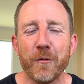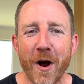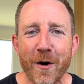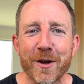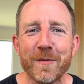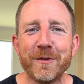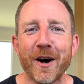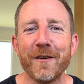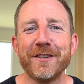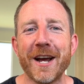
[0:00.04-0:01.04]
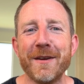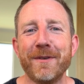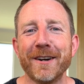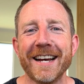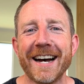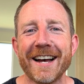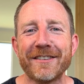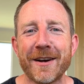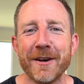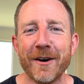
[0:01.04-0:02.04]
Welcome to Off-Chain
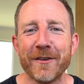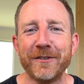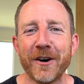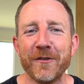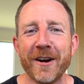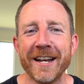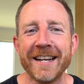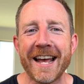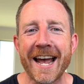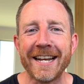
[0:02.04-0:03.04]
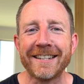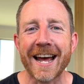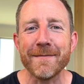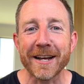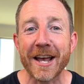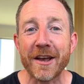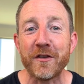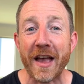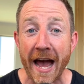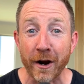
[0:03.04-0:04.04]
Podcast. I'm your host, Don Reddin, and today my guest
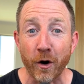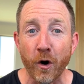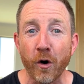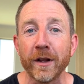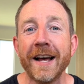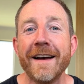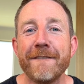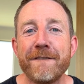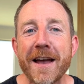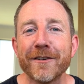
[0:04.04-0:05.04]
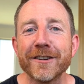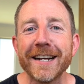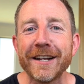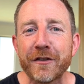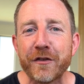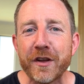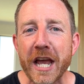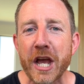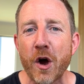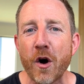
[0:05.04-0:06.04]
is Anna Hall, founder and
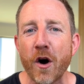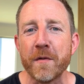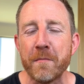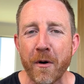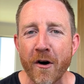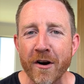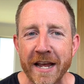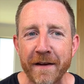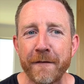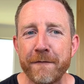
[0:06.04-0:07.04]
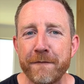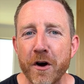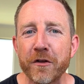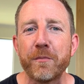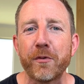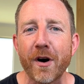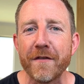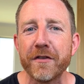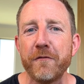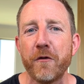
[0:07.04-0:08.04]
CEO of Embody, the first
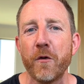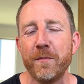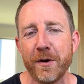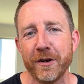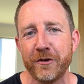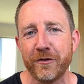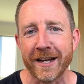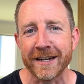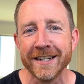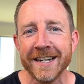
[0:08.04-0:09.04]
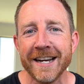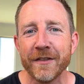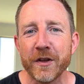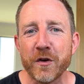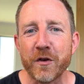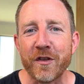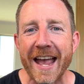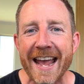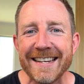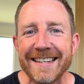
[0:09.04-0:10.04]
privacy-forward period tracker that uses
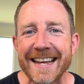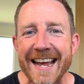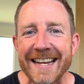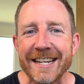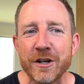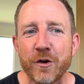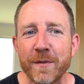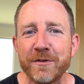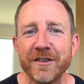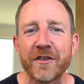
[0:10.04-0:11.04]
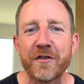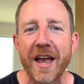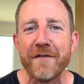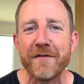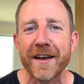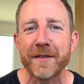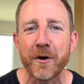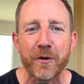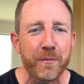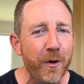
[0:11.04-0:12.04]
end-to-end encryption to safeguard the
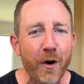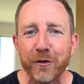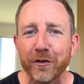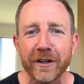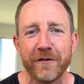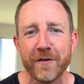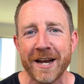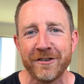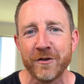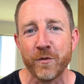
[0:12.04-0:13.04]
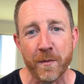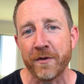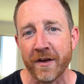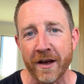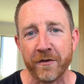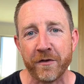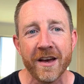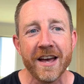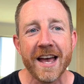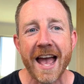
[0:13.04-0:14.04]
most personal information women possess
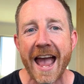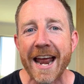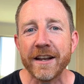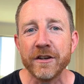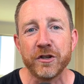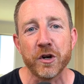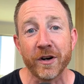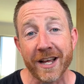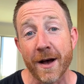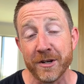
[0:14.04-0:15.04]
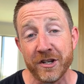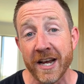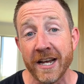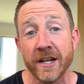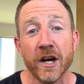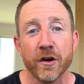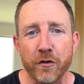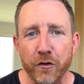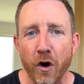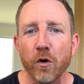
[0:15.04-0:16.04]
and ensure it can't be shared,
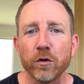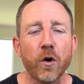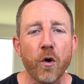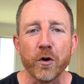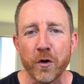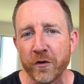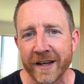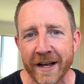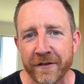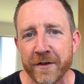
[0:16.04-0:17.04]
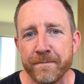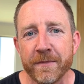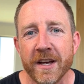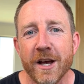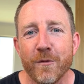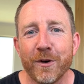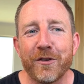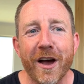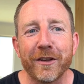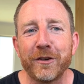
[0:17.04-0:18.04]
sold, or used against them. We're
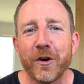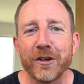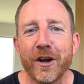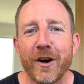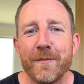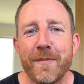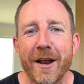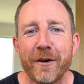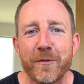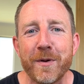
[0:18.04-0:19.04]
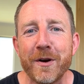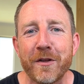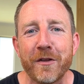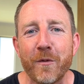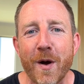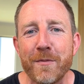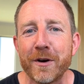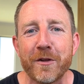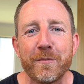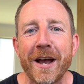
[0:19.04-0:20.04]
excited to talk to her about her experiences in the
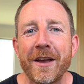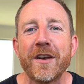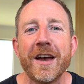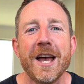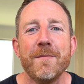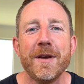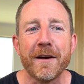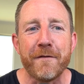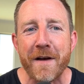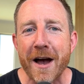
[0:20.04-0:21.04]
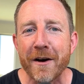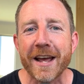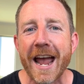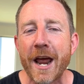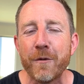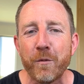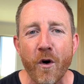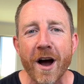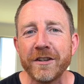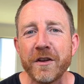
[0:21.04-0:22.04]
Web3 space, being a founder, and
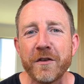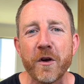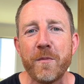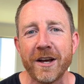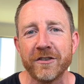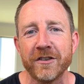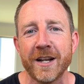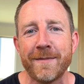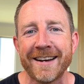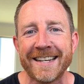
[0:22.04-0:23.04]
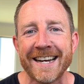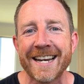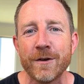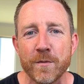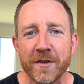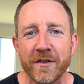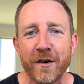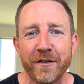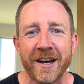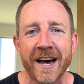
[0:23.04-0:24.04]
why she's so passionate about guarding women's
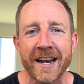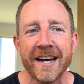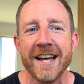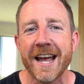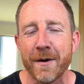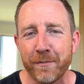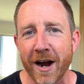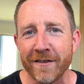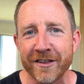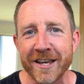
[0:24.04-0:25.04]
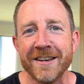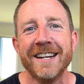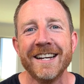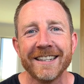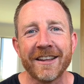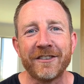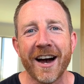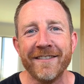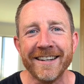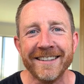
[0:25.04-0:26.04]
health data and privacy. Let's
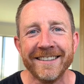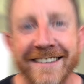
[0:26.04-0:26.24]
dive in.